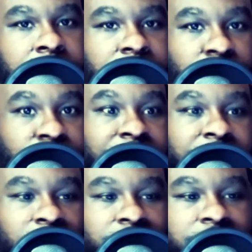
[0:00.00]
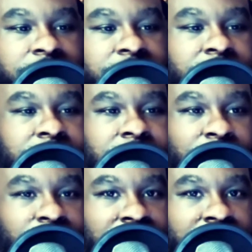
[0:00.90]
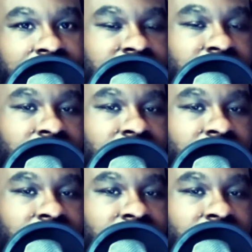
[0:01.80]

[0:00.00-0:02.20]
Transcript: your favorite movie? Why do you like them so